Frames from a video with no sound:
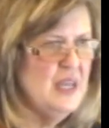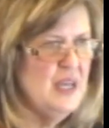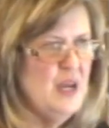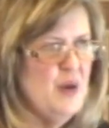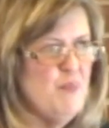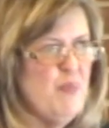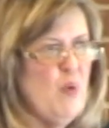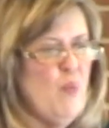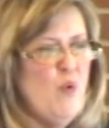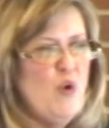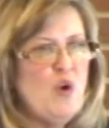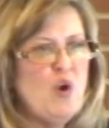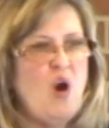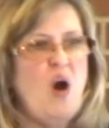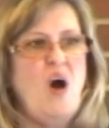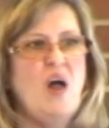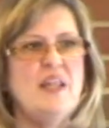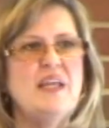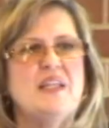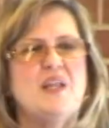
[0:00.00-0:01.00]
but we're
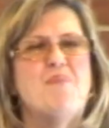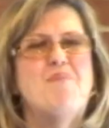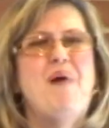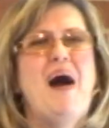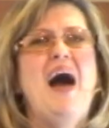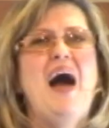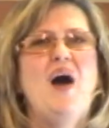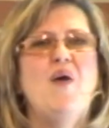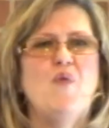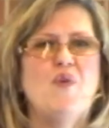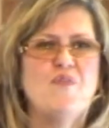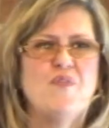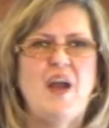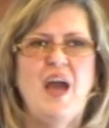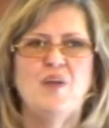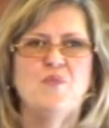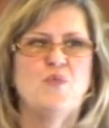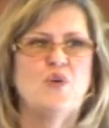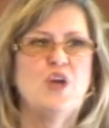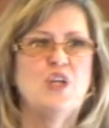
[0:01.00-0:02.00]
calling the power of
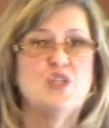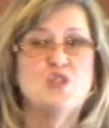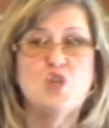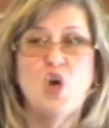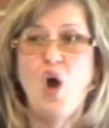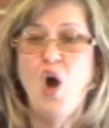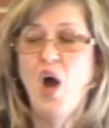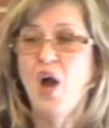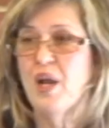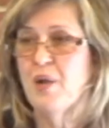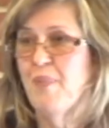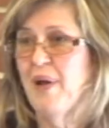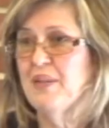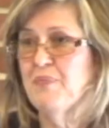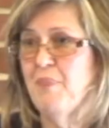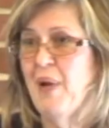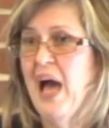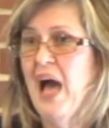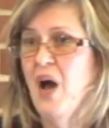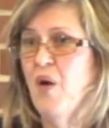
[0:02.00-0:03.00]
God, and we're going to talk
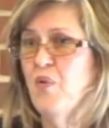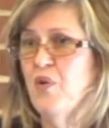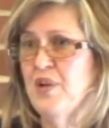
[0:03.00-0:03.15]
about power